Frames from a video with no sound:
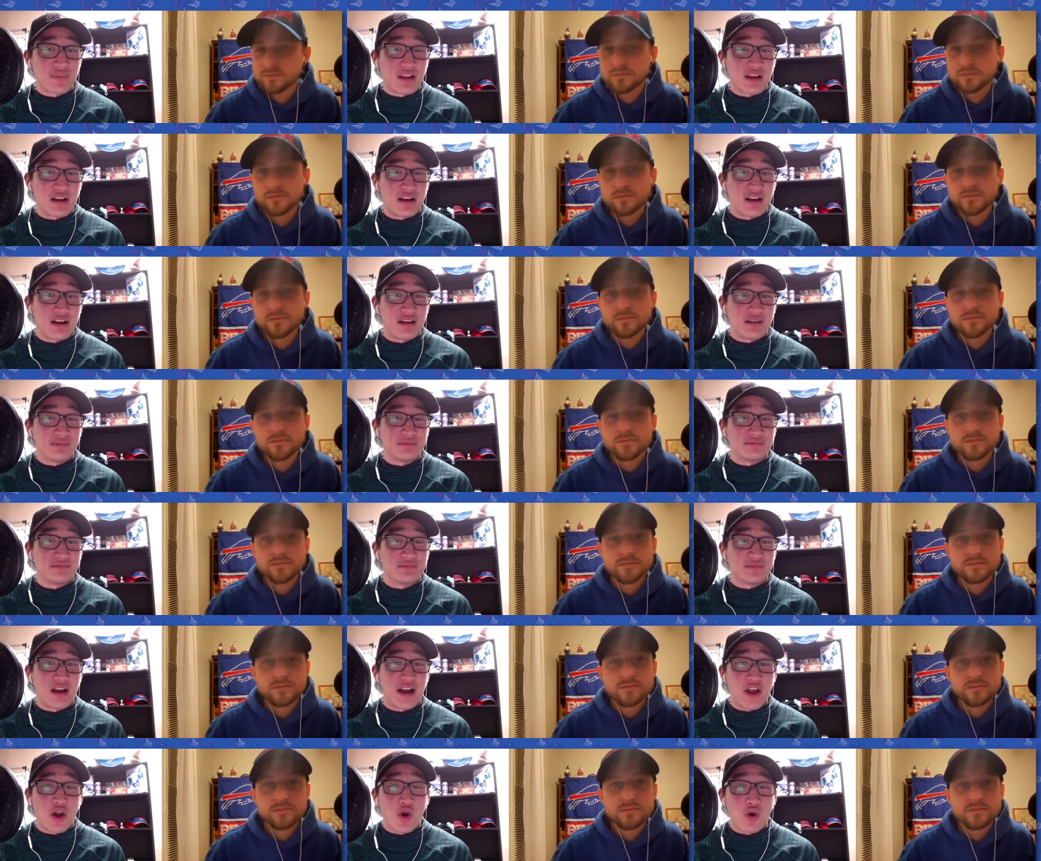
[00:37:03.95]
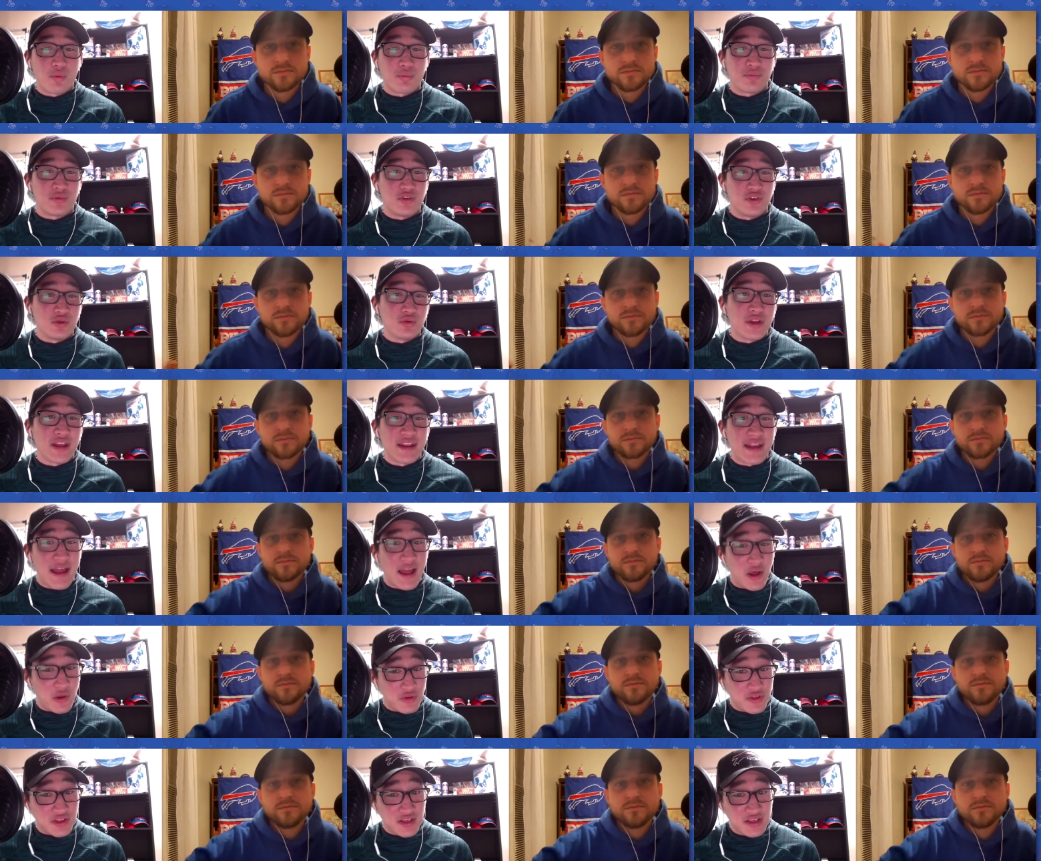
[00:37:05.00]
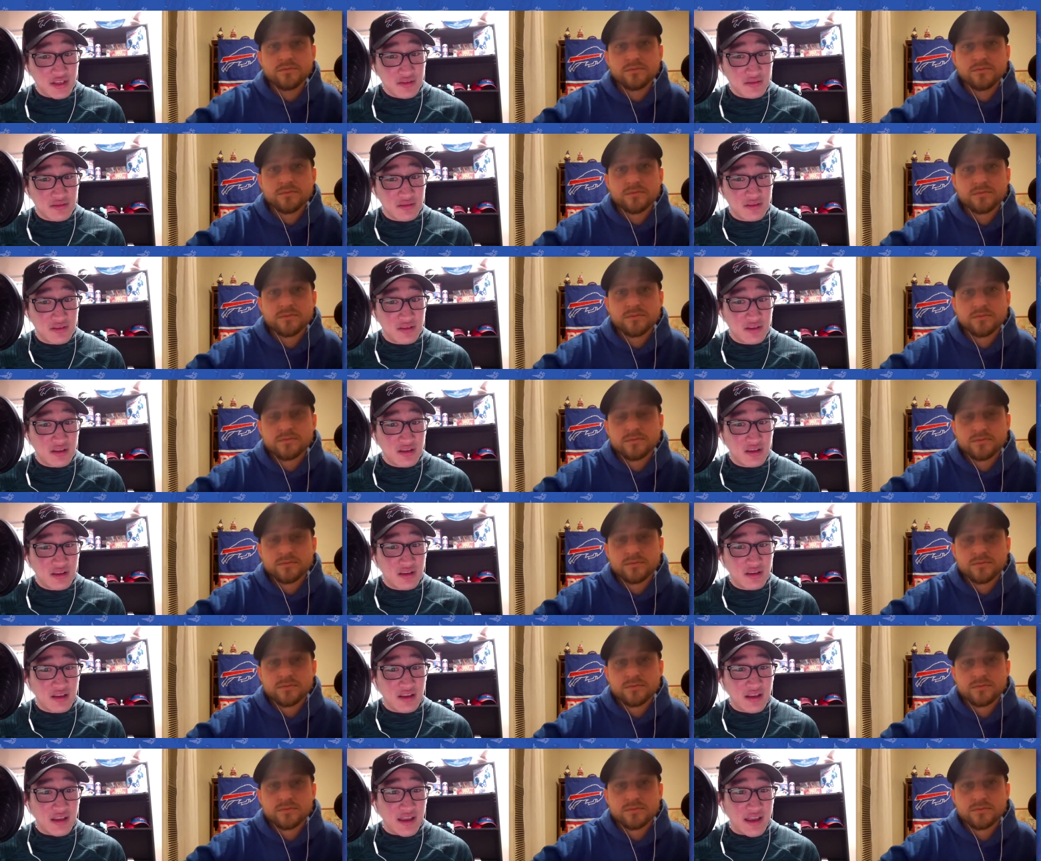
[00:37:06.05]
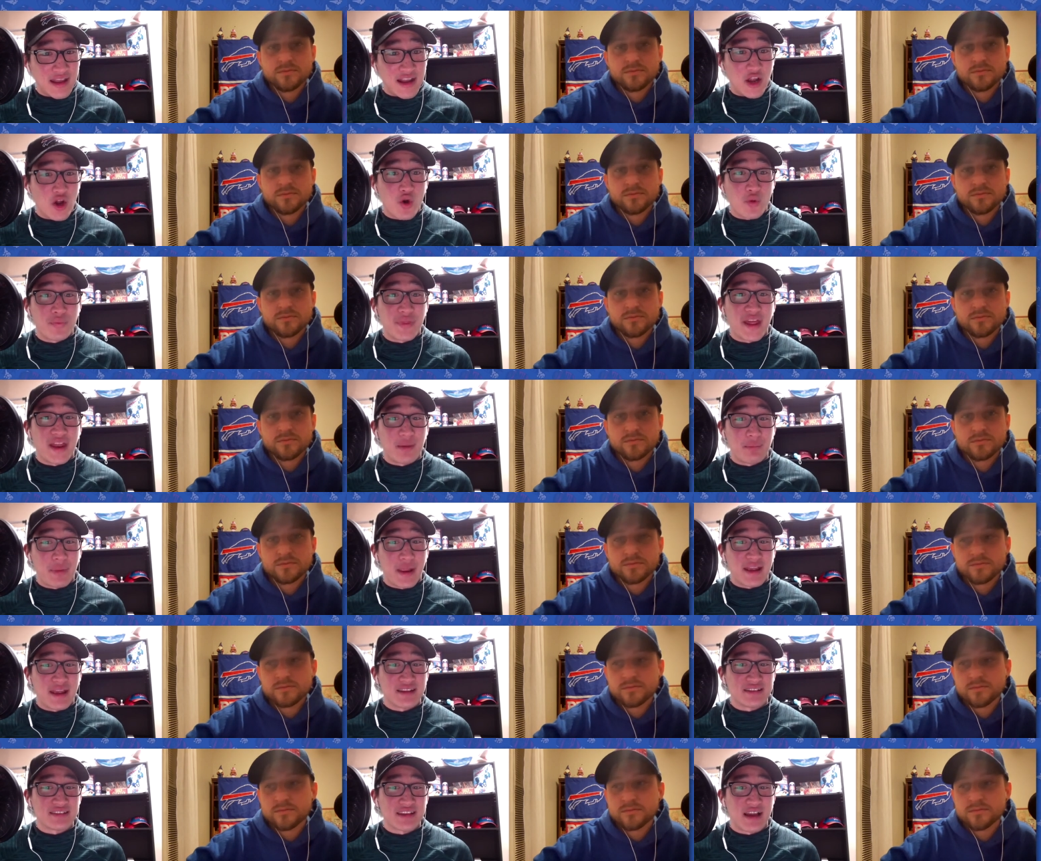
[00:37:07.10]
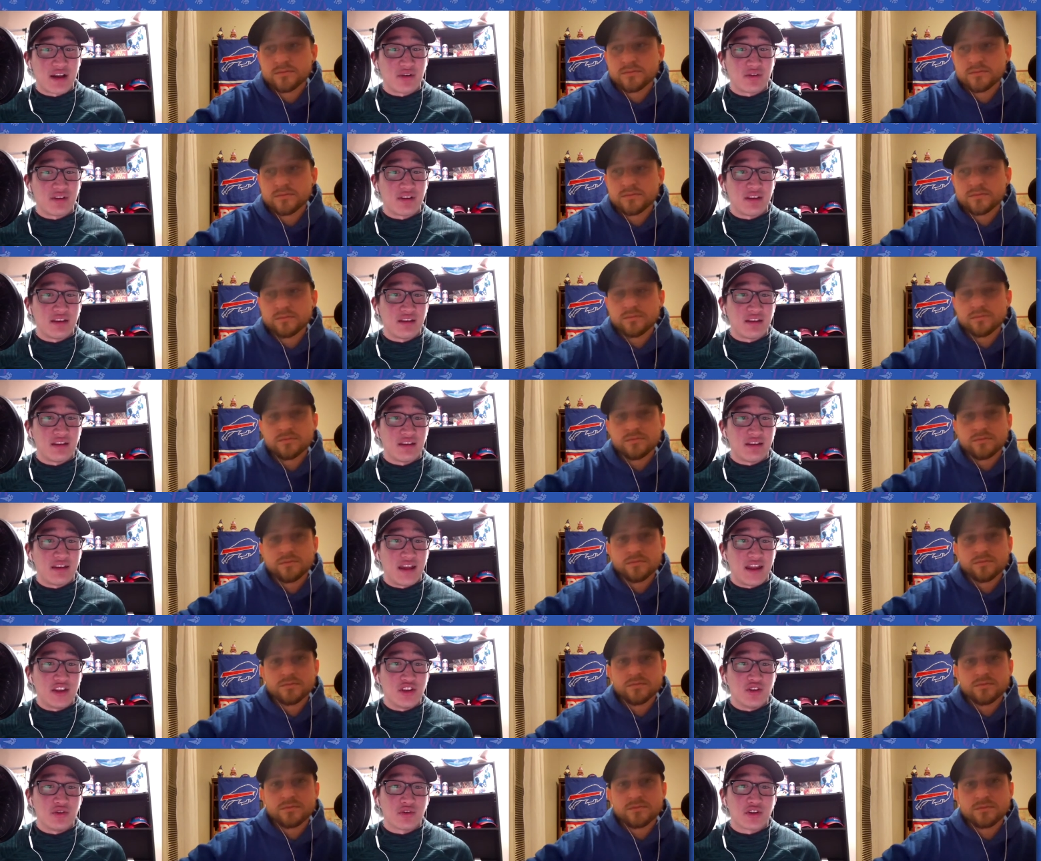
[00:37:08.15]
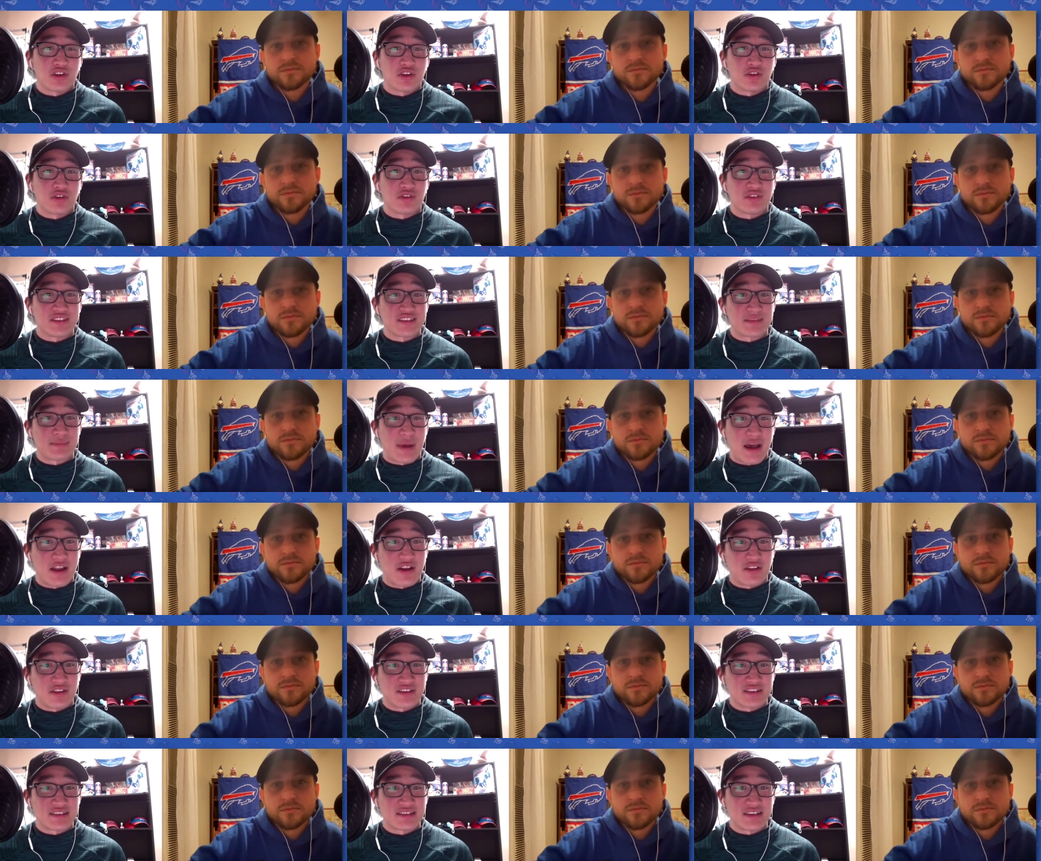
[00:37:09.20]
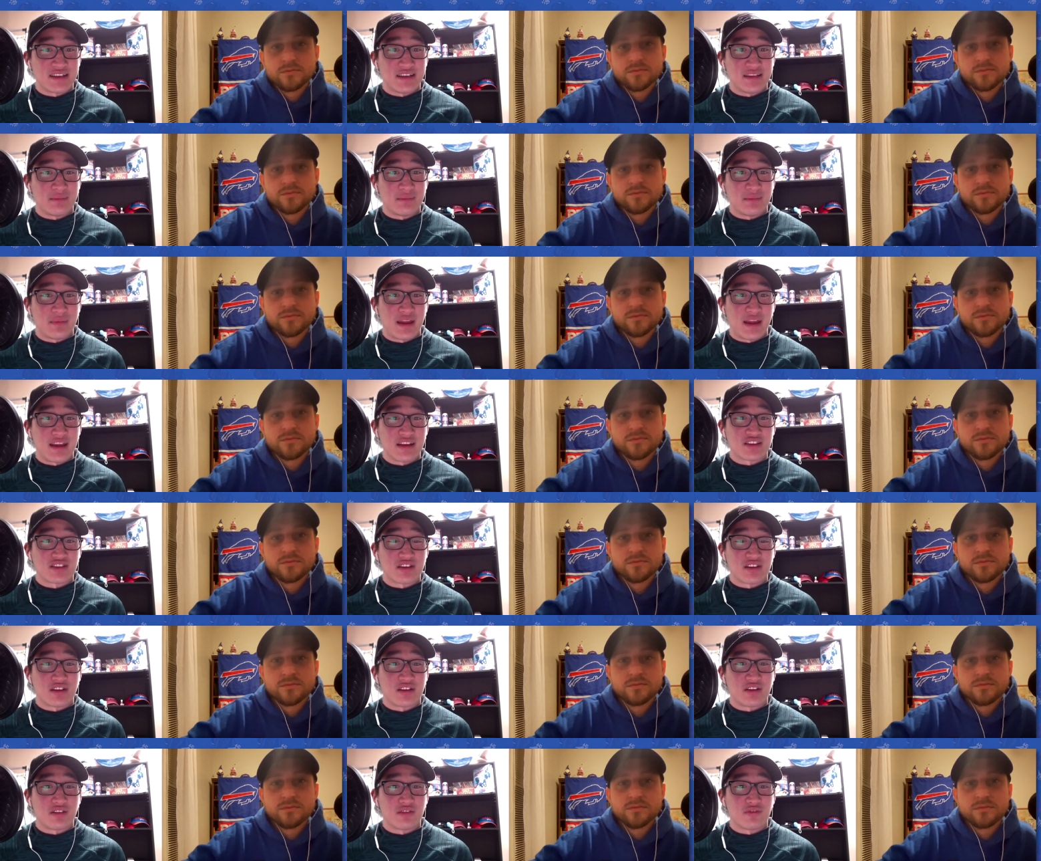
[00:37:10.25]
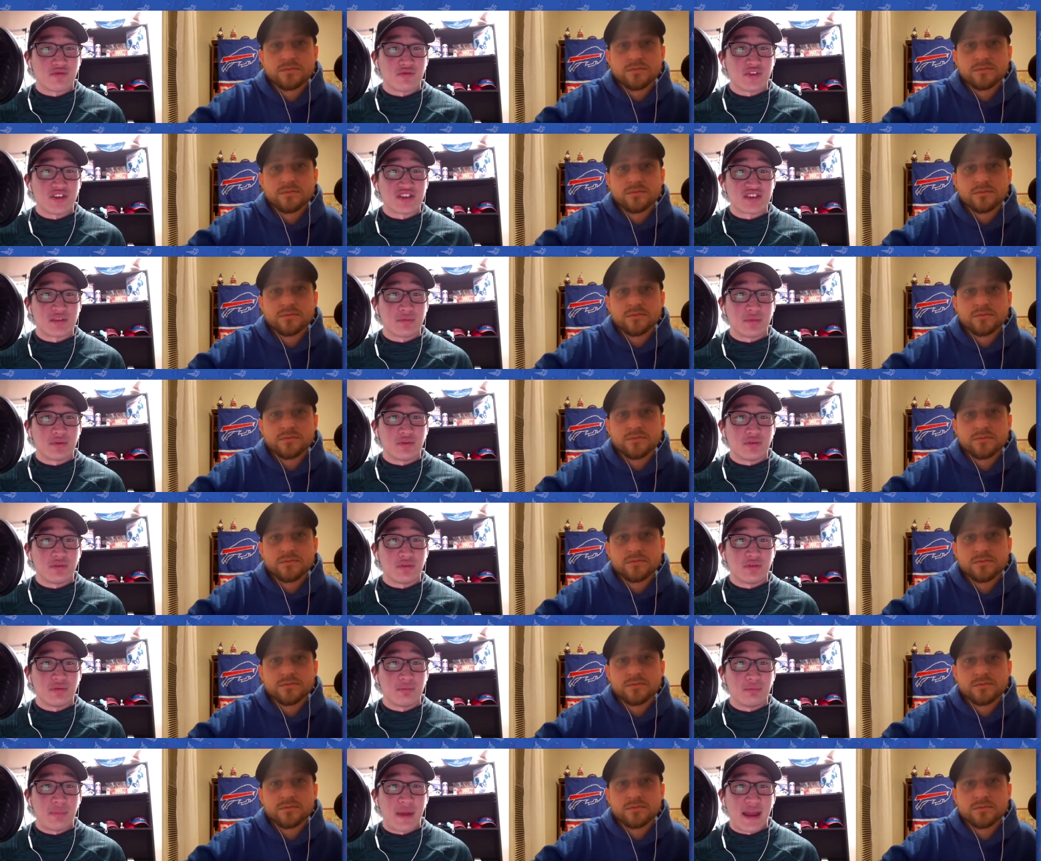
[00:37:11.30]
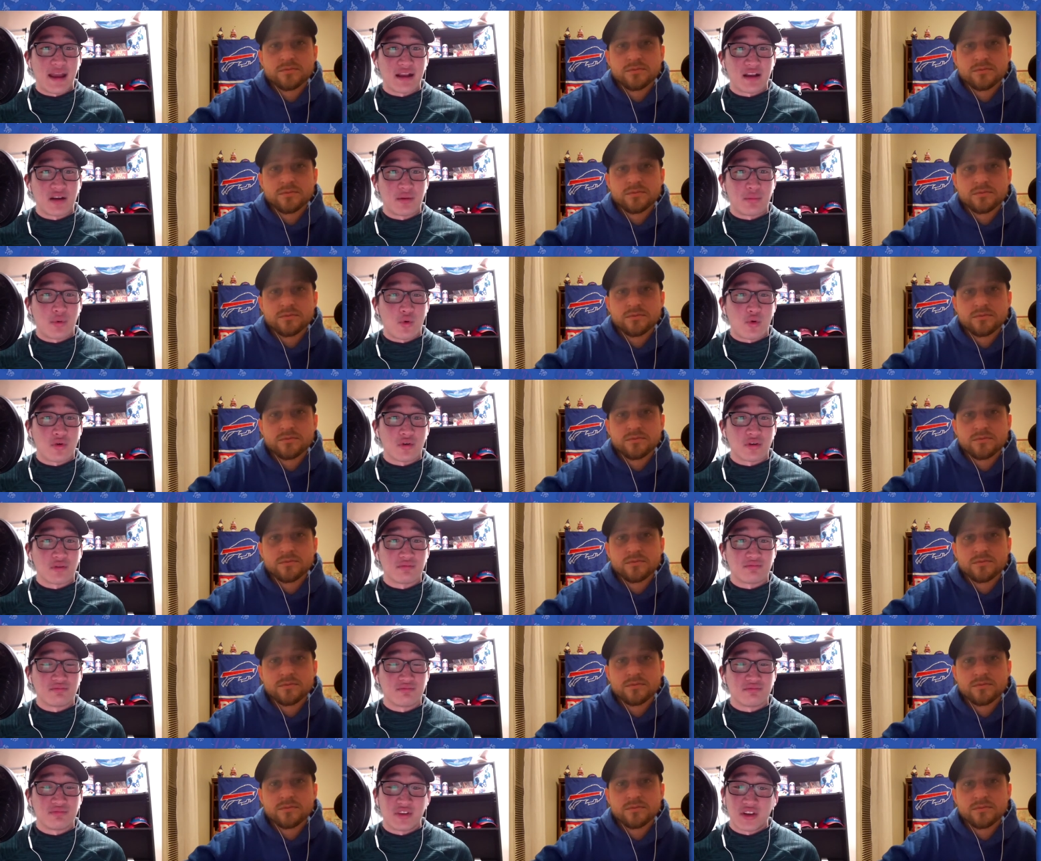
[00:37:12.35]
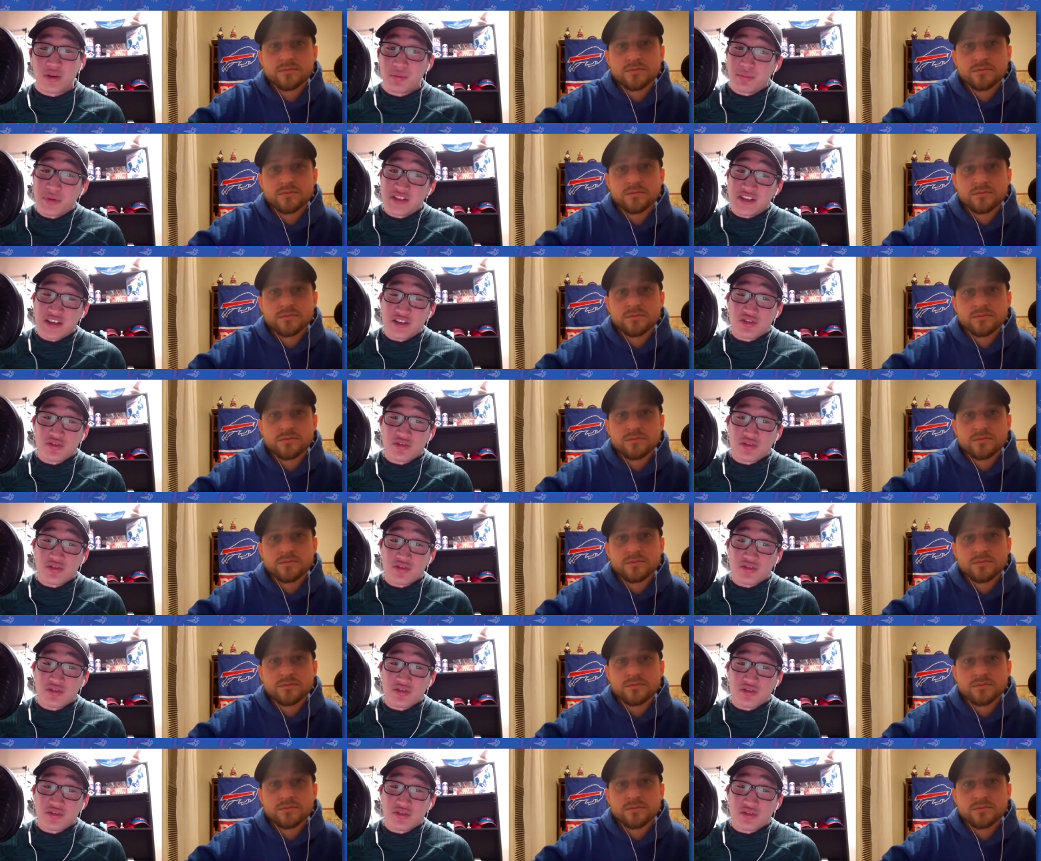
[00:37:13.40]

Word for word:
Speaker 1: I hope you get healthy, and I hope that it pans out and you can earn a spot on this team as a reasonable backup or, you know, potential